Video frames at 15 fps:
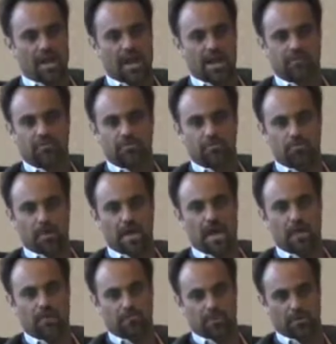have some
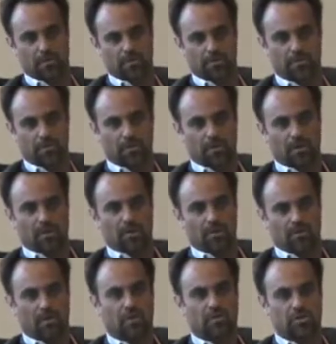backbone
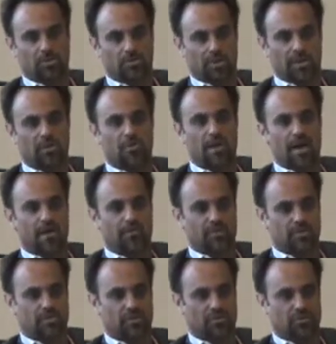to ultimately go out of
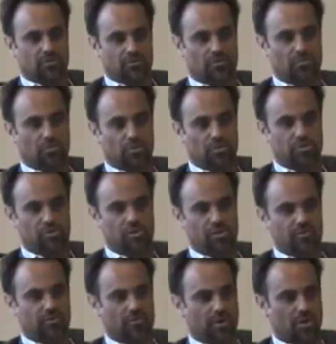existence, merge and
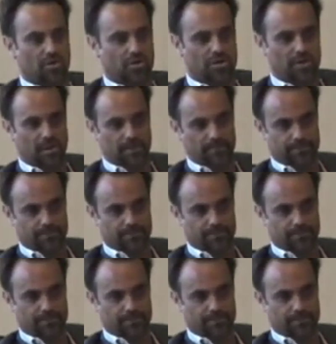consolidate.